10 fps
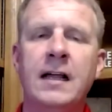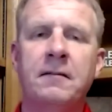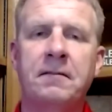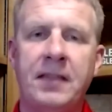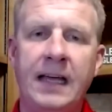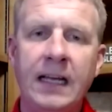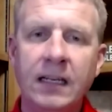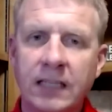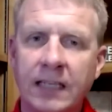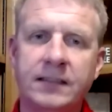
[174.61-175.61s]
of
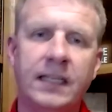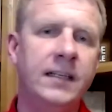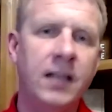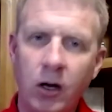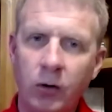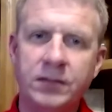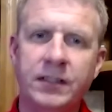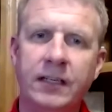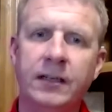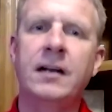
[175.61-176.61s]
things, I say no, is
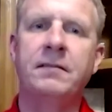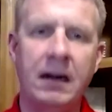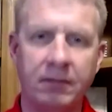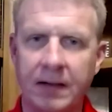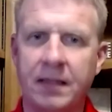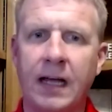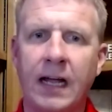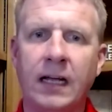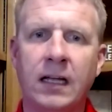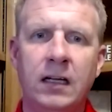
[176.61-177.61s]
the internet of
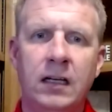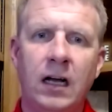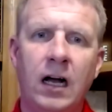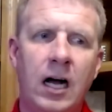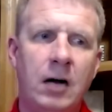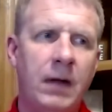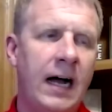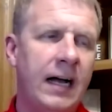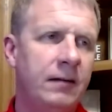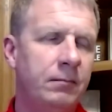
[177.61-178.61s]
everything.
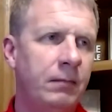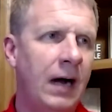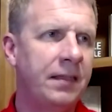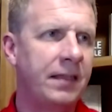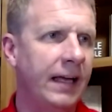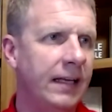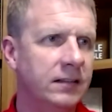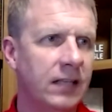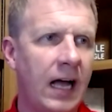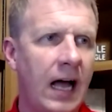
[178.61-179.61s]
My thing
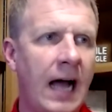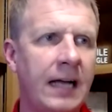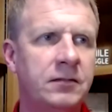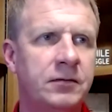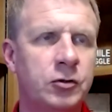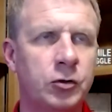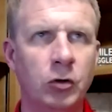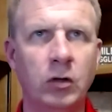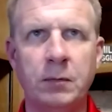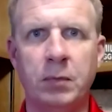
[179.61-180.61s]
is, I
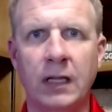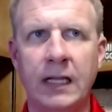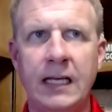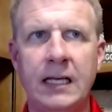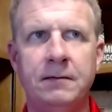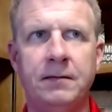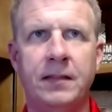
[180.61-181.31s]
truly believe